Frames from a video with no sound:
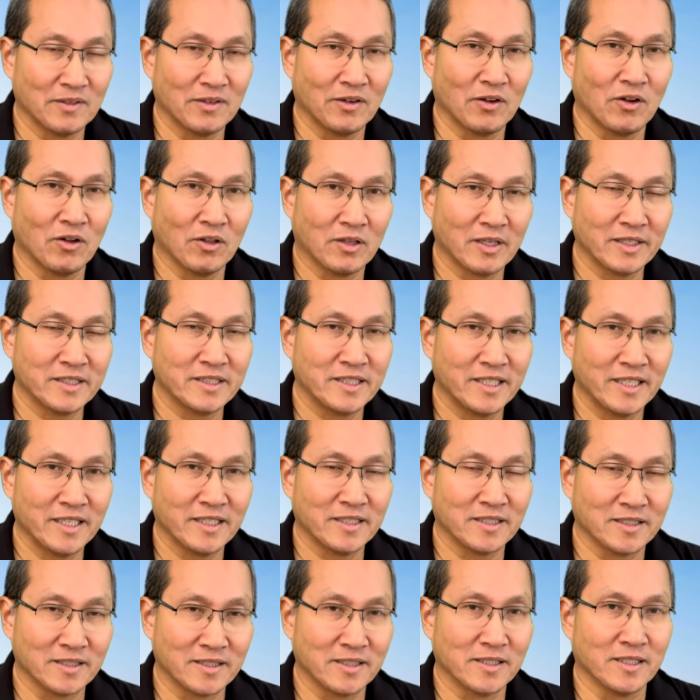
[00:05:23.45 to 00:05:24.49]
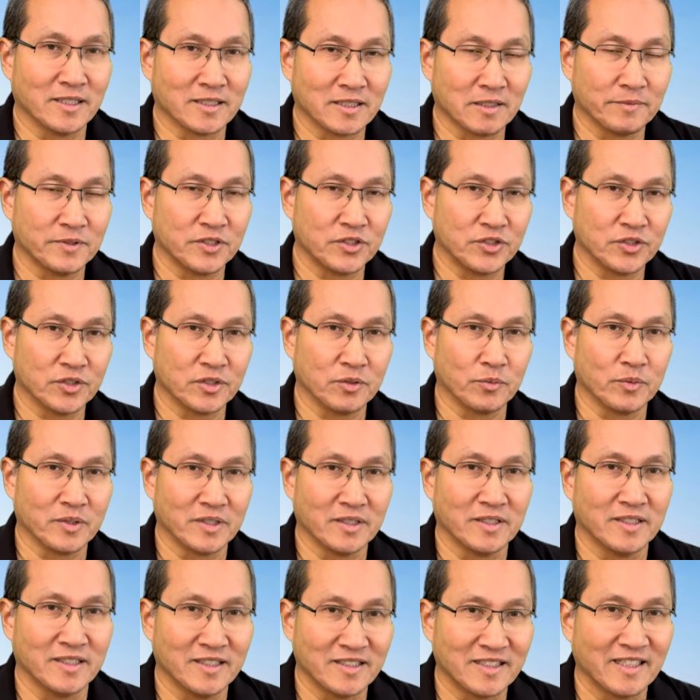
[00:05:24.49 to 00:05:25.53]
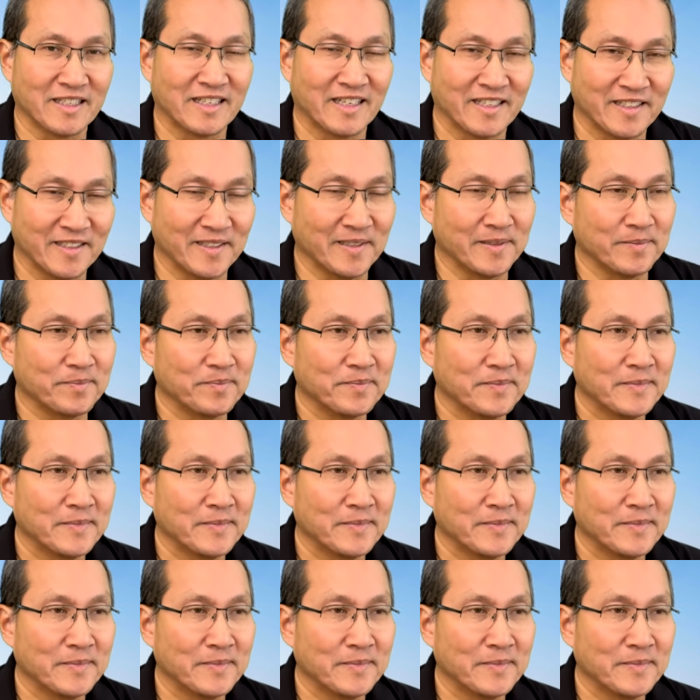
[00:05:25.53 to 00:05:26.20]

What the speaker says: All I take is this. Let me show you what it is that I eat.